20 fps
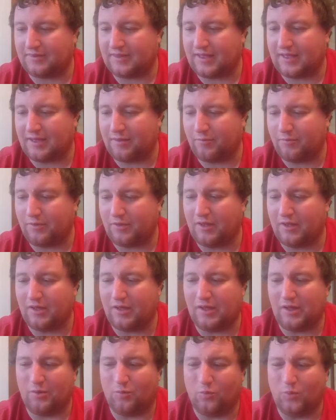
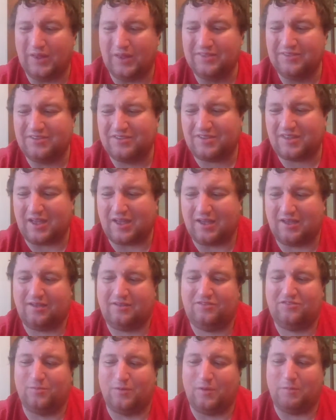that Wednesday
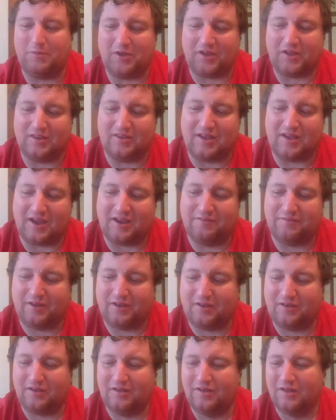swimming and
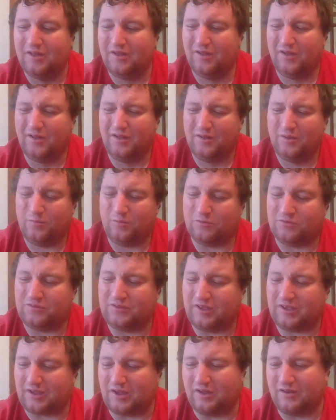diving. We'll
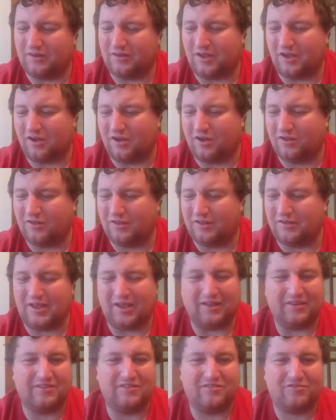take on the
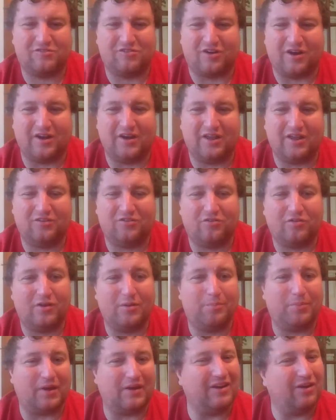holiday training
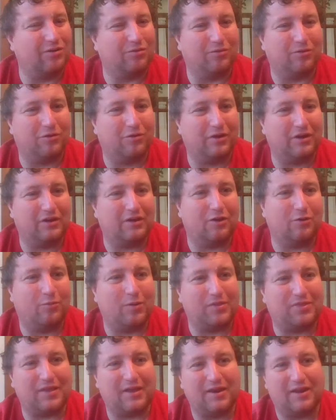trip. I don't really know
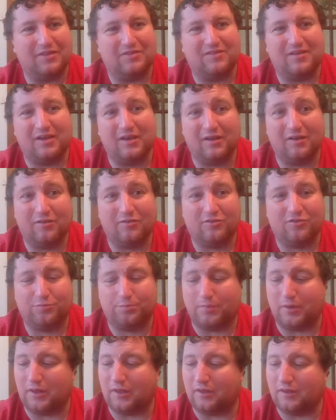what that entails,
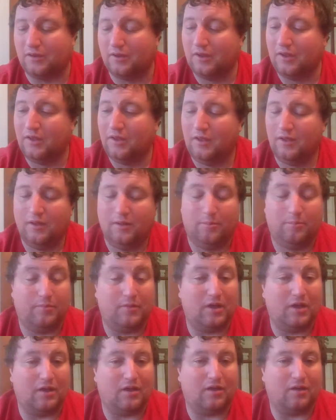but
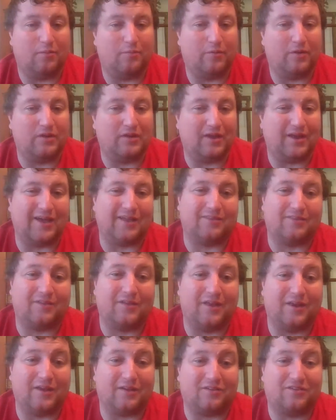when the
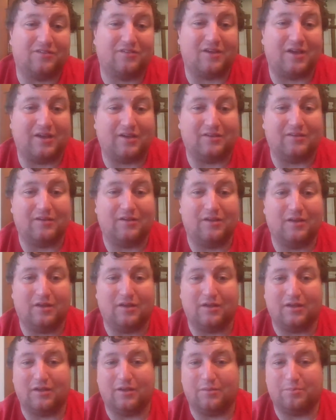athletics site
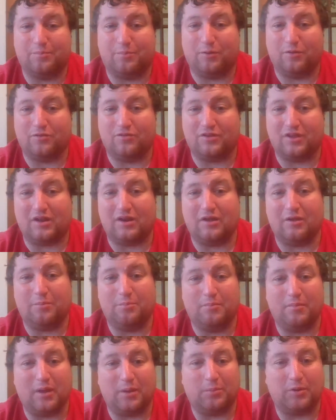pulls that
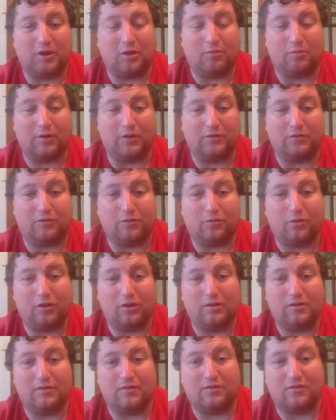up, maybe I'll read through
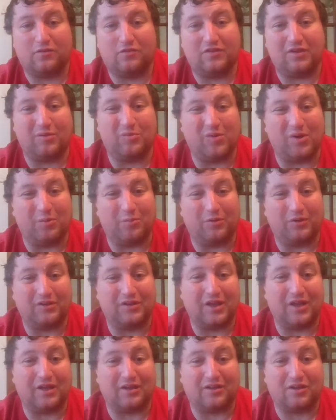it and see what we
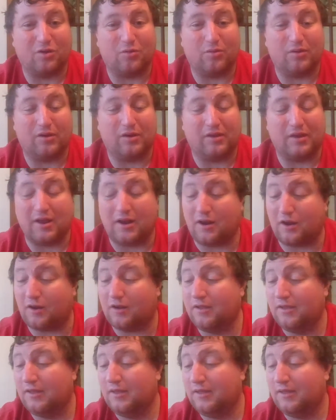got going there.